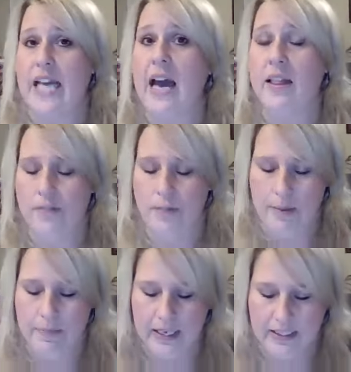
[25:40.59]
I love
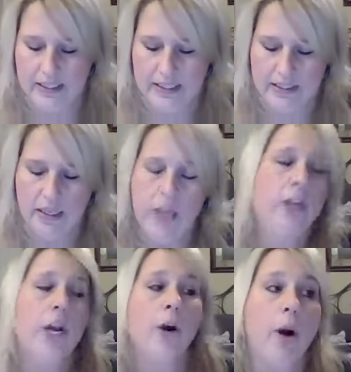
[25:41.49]
about Plexus is
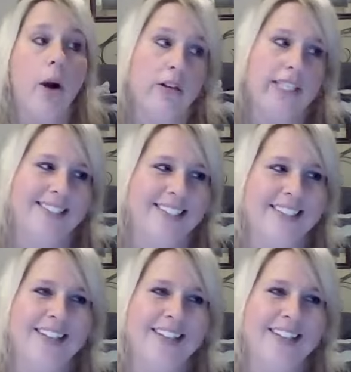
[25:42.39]
no parties.